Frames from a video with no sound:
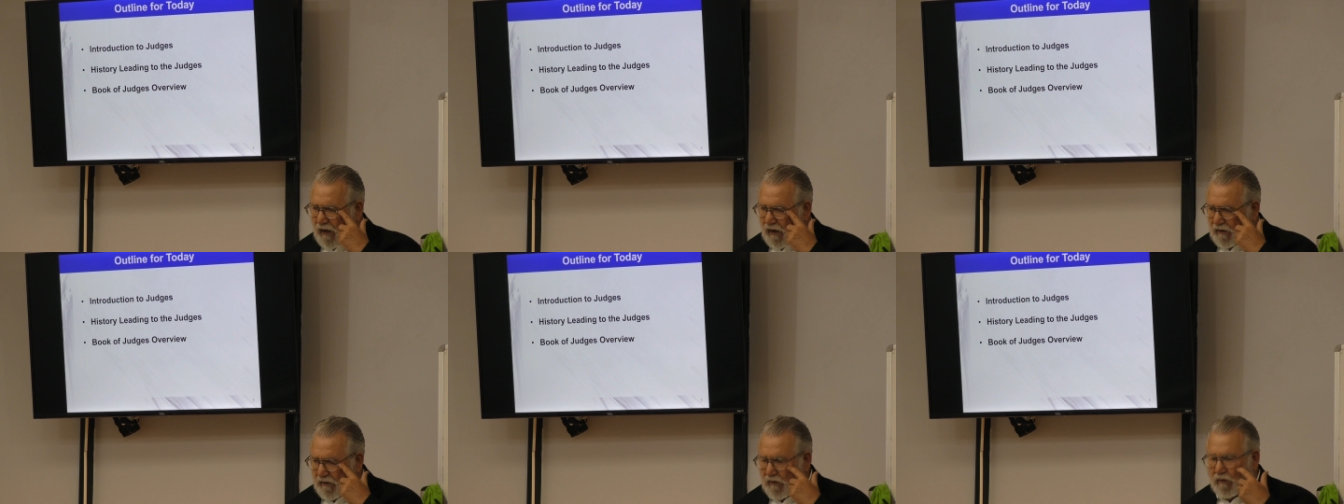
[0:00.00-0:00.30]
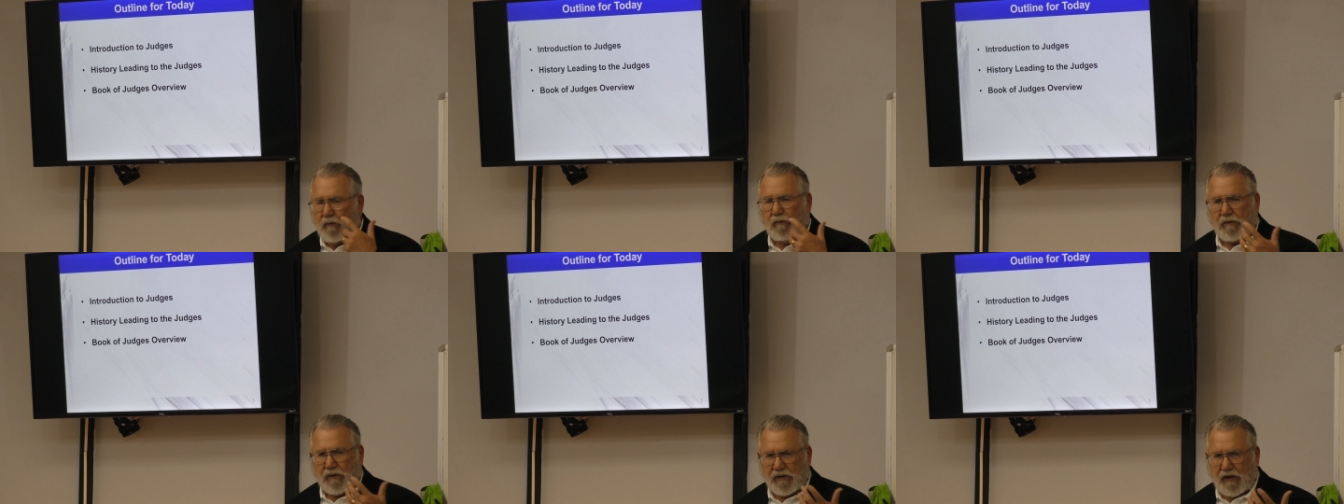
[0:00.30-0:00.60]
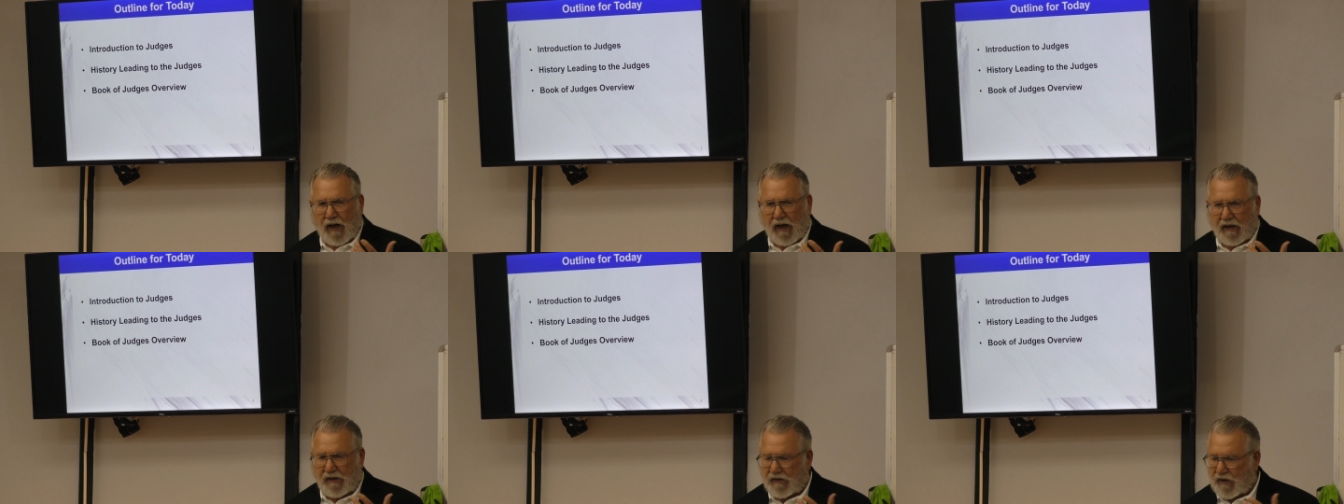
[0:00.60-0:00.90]
you know, because
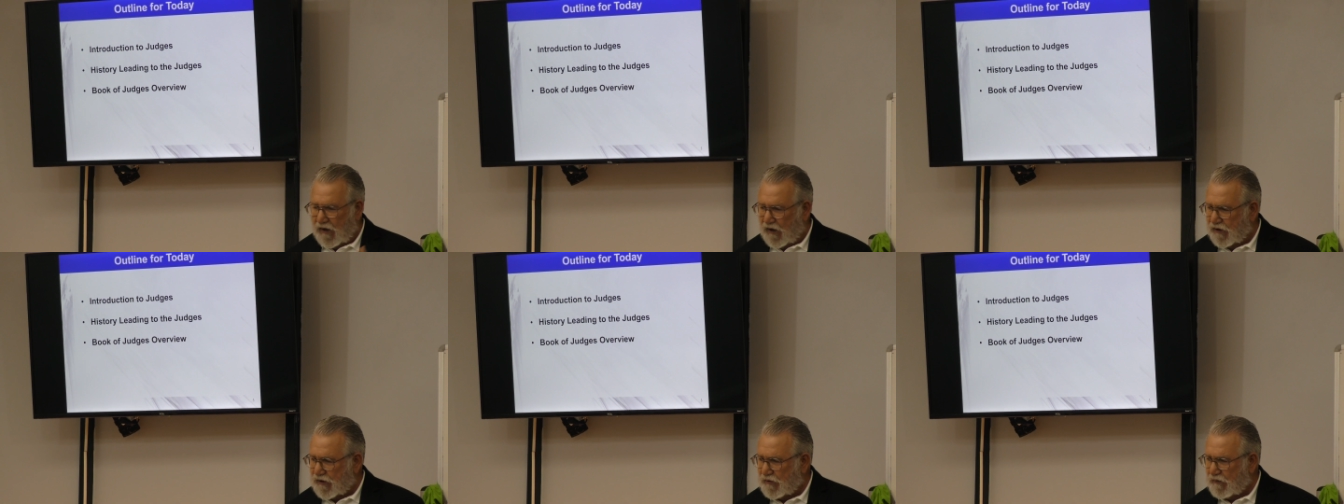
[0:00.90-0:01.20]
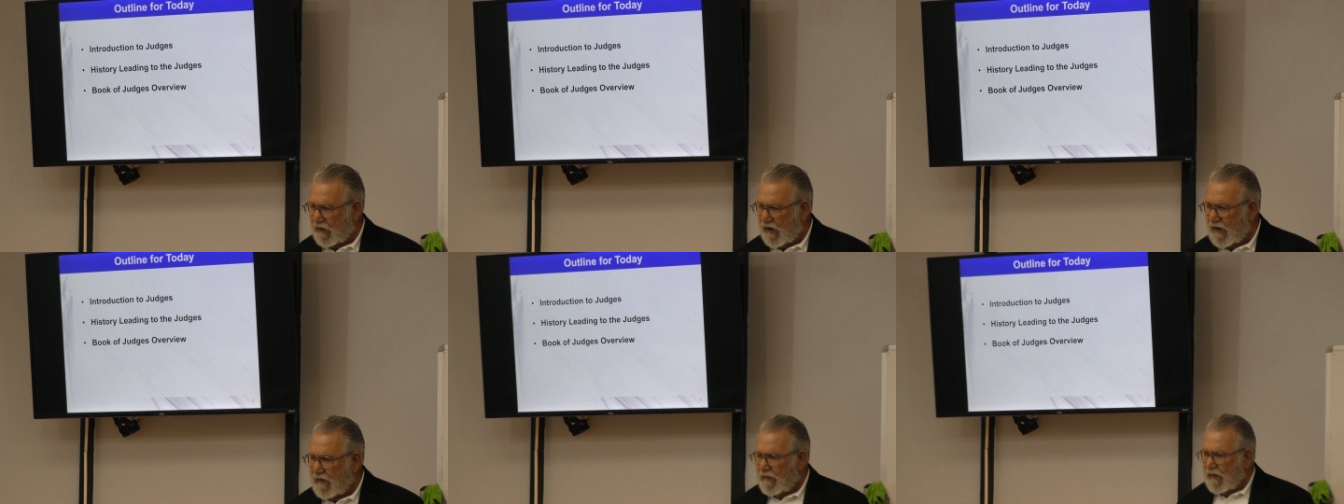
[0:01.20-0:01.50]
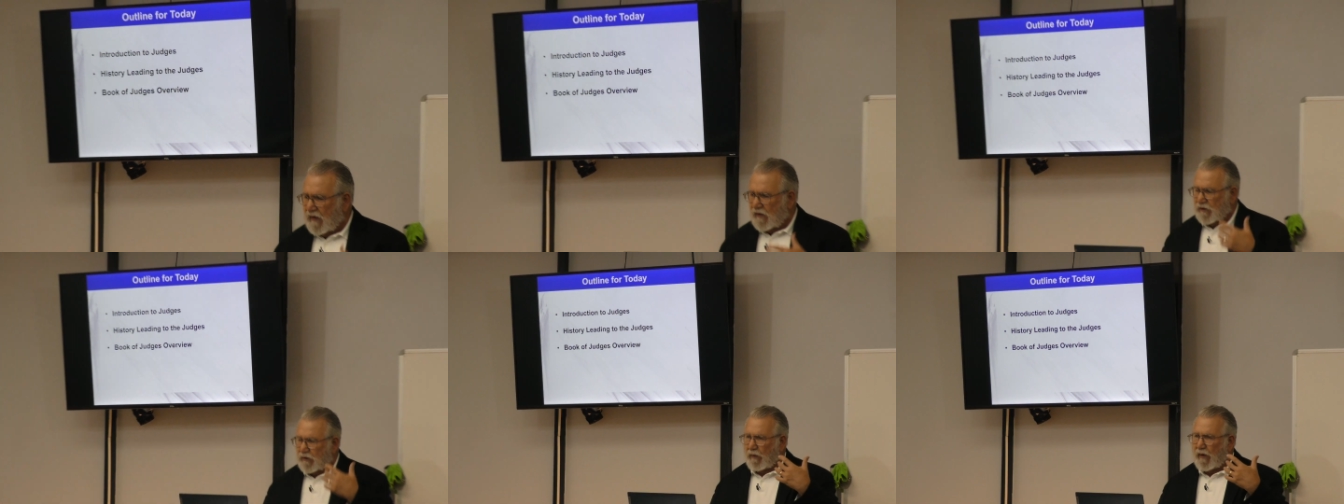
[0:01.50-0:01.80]
I like the history.
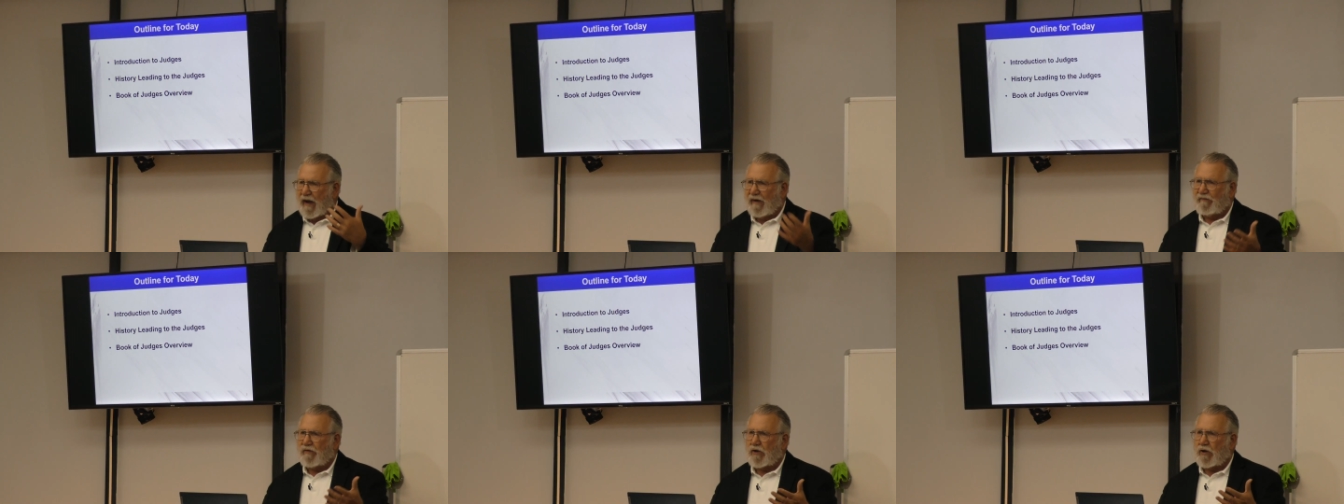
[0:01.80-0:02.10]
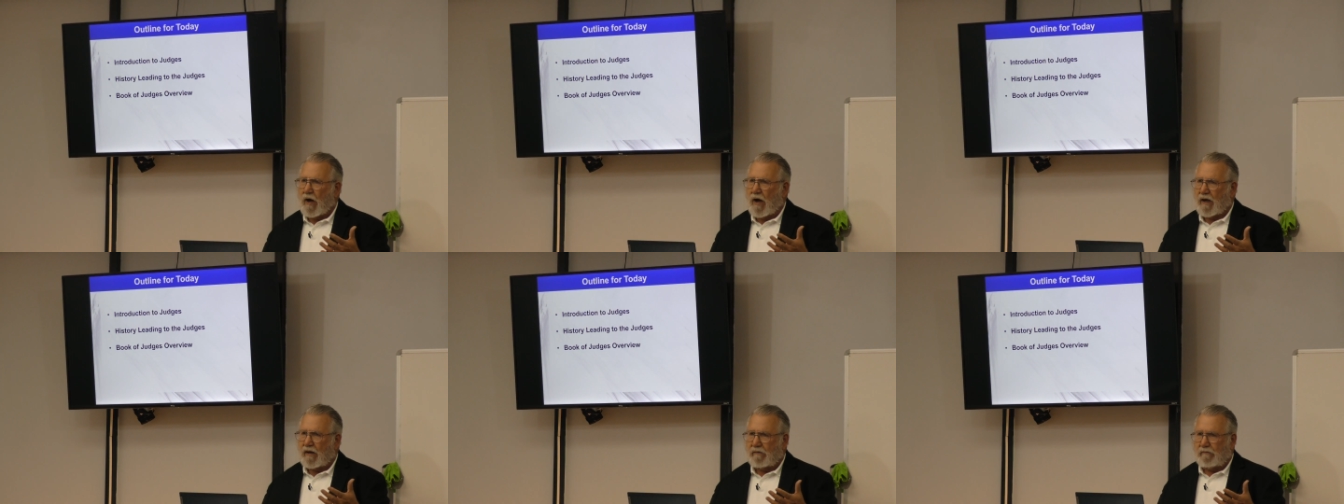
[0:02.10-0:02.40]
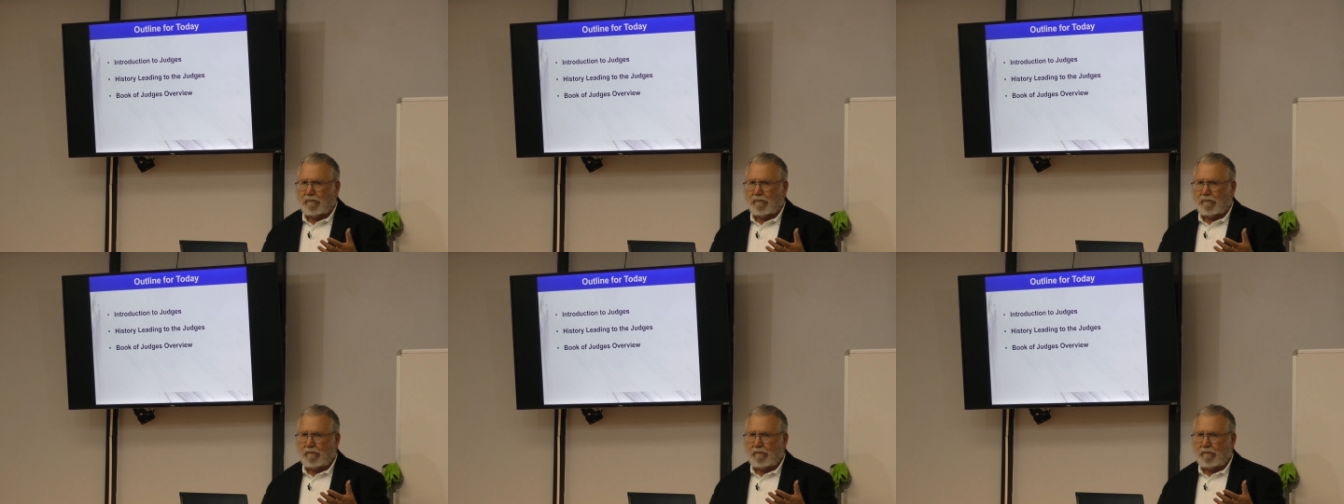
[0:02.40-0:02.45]
So we have to